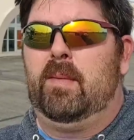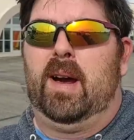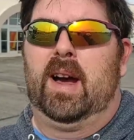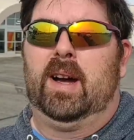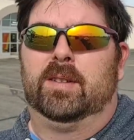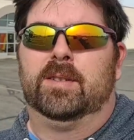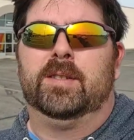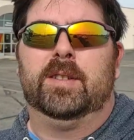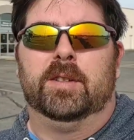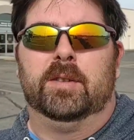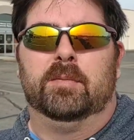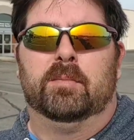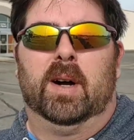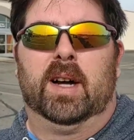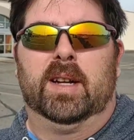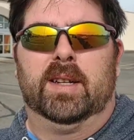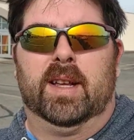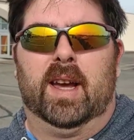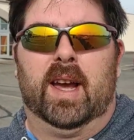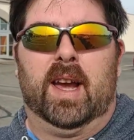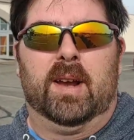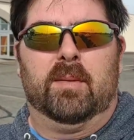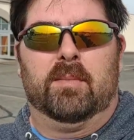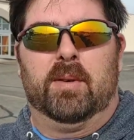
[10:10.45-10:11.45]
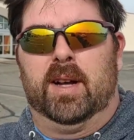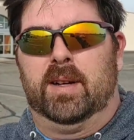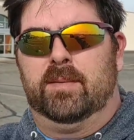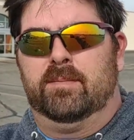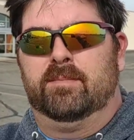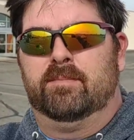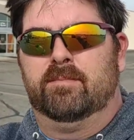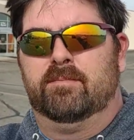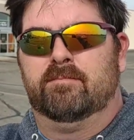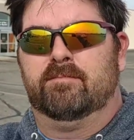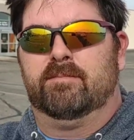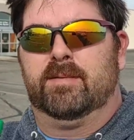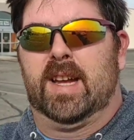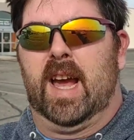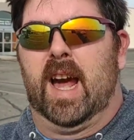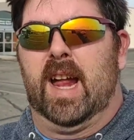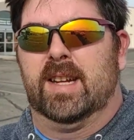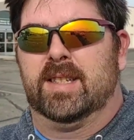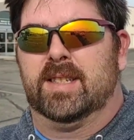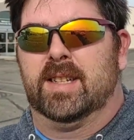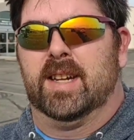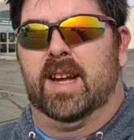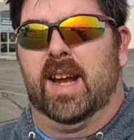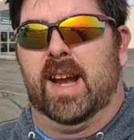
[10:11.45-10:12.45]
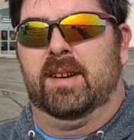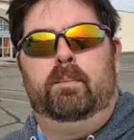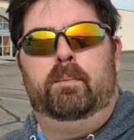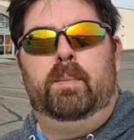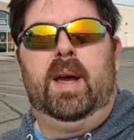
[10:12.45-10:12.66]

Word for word: Mountain Dew Monday, but Got it today.